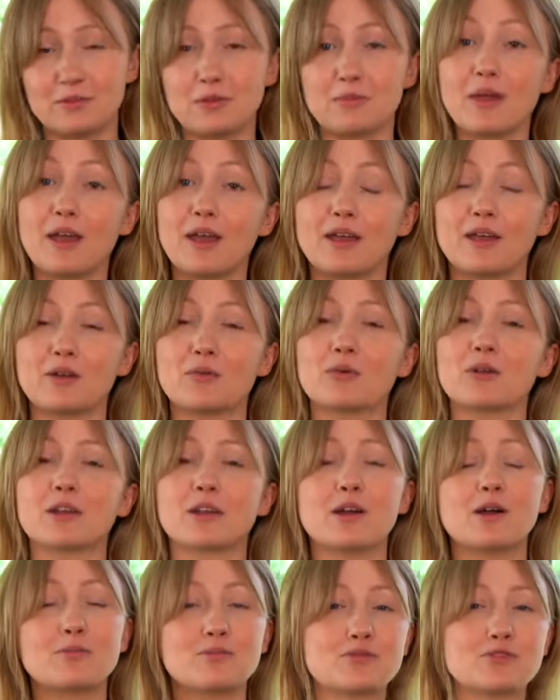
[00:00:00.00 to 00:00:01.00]
be made when it
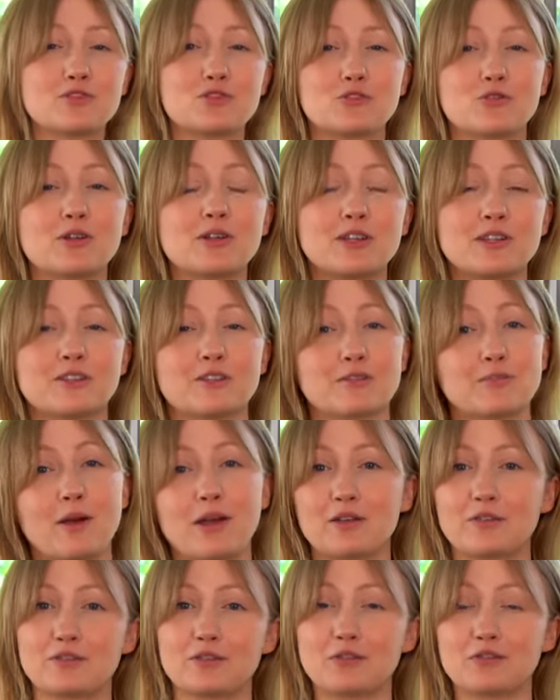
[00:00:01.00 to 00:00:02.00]
comes to treating this
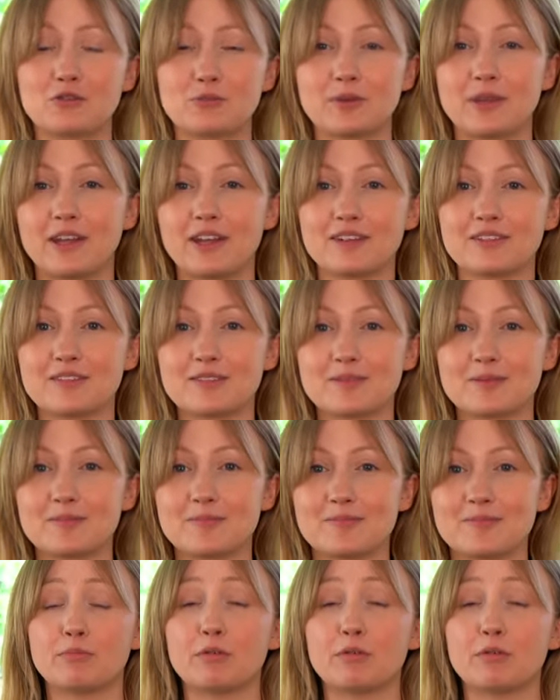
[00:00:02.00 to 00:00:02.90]
pest on your plants.